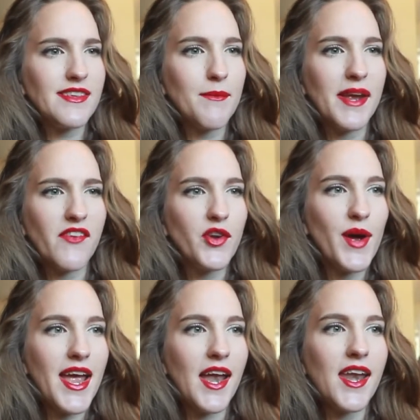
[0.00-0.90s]
Let me give you
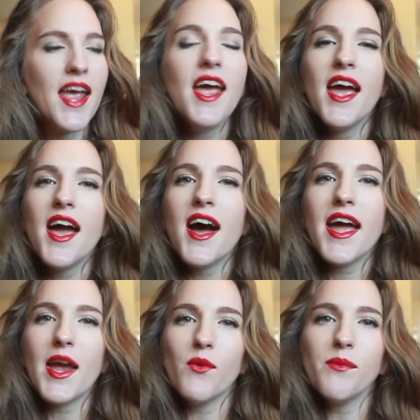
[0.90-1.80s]
a hint.
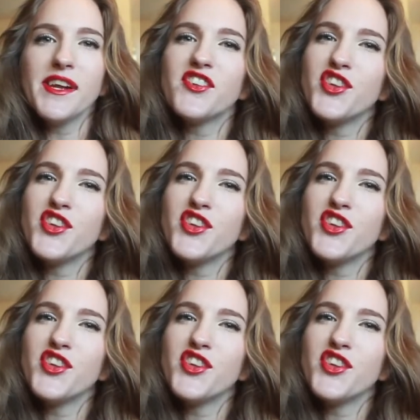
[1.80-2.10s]
It will be